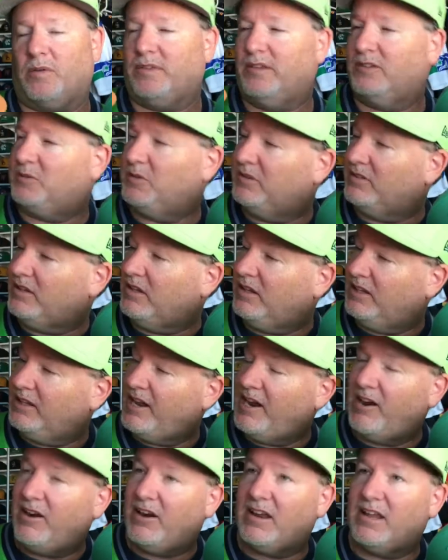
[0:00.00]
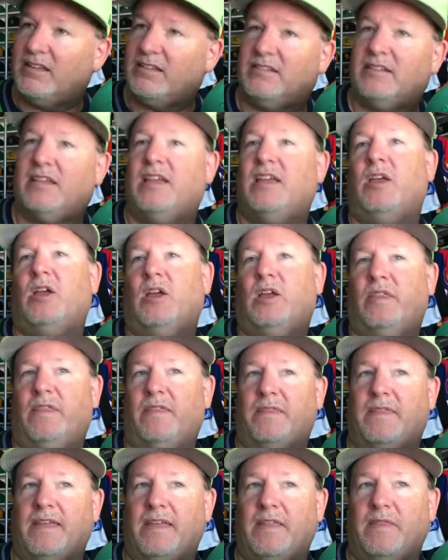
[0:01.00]
This was hilarious.
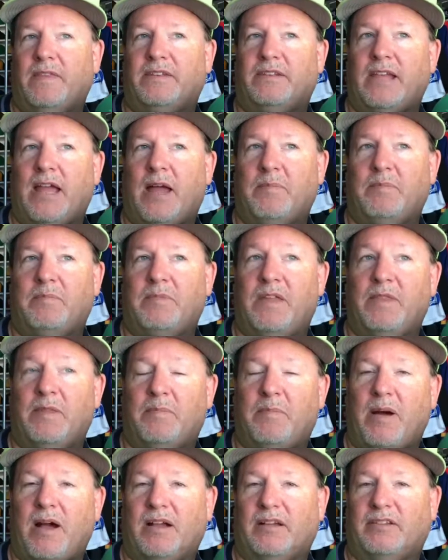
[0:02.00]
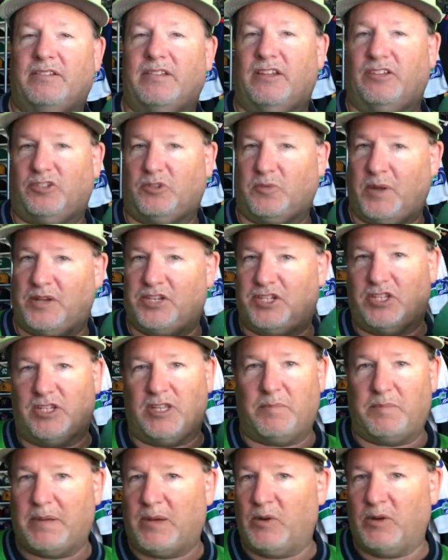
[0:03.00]
Then the Bucks, they switched to the
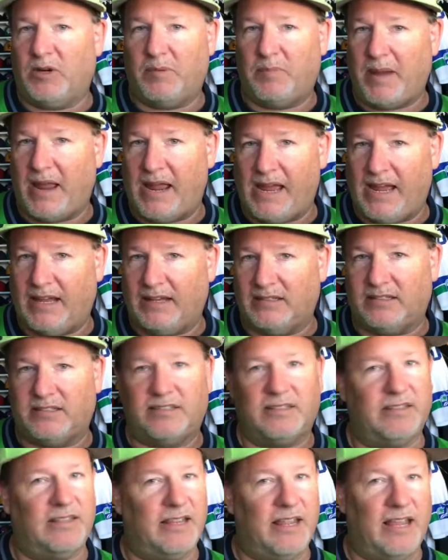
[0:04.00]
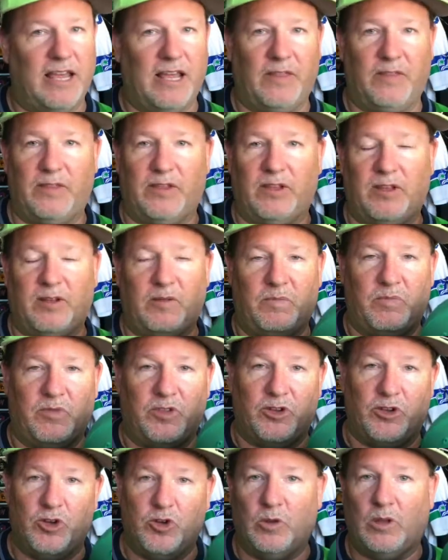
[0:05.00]
pewter pants and the
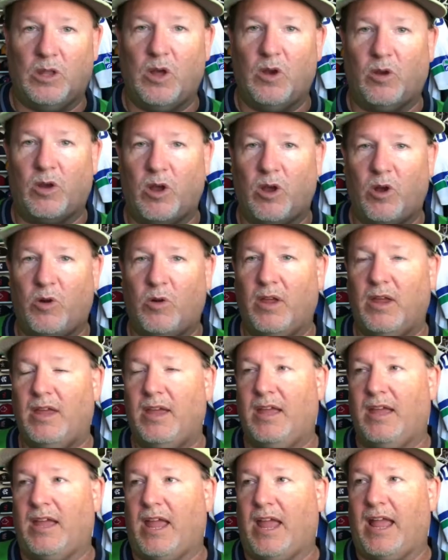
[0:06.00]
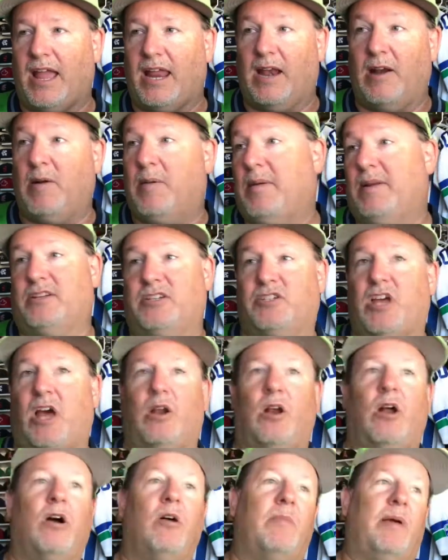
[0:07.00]
new logo, and everybody just thought,
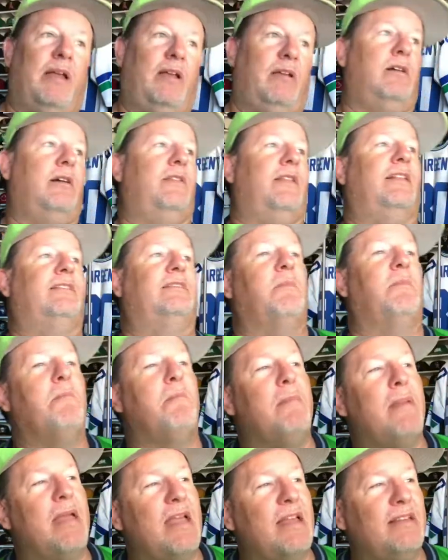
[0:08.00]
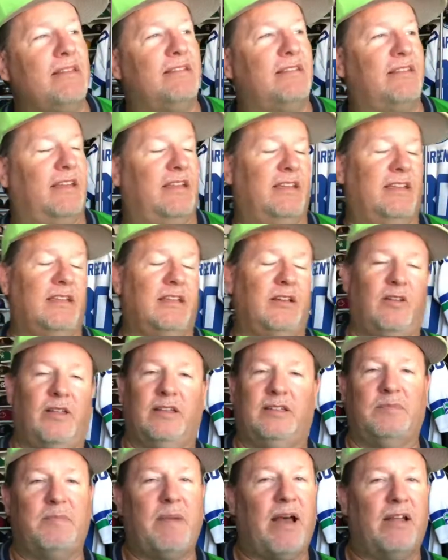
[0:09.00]
oh my God, that's amazing.
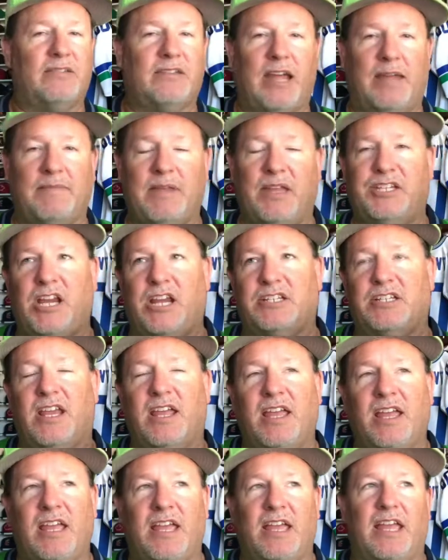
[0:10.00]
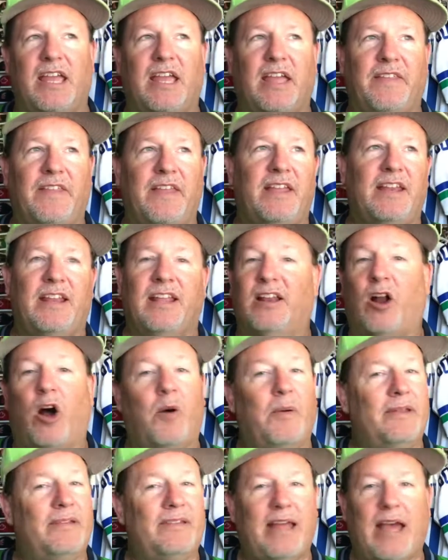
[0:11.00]
It's about time they change. And then it
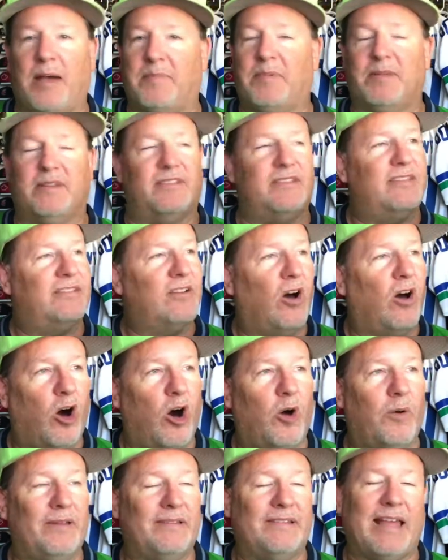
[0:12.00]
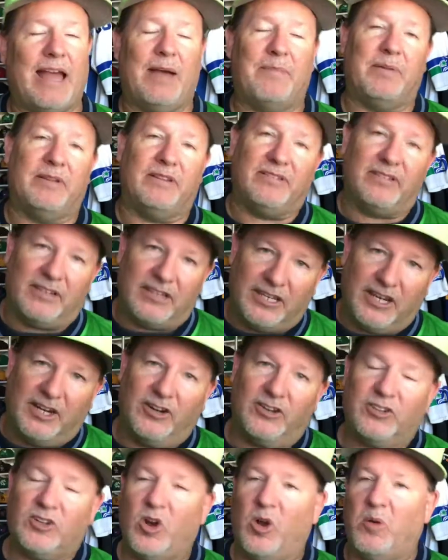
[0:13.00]
always happens. This always happens.
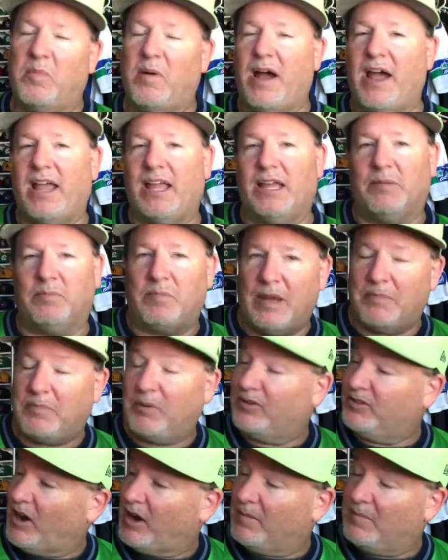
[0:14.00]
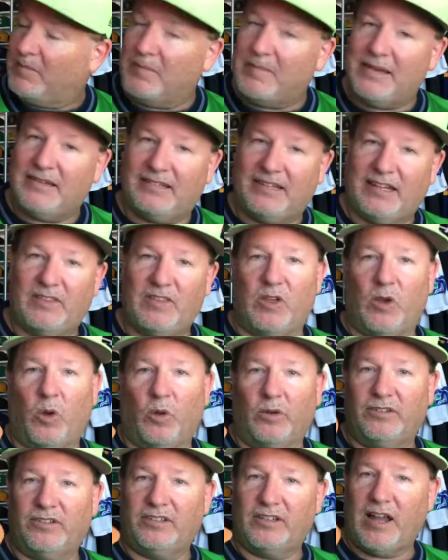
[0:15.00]
Years go by and people start missing the
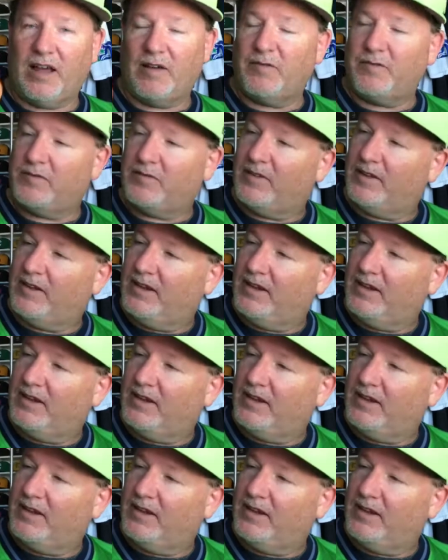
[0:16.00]
old stuff.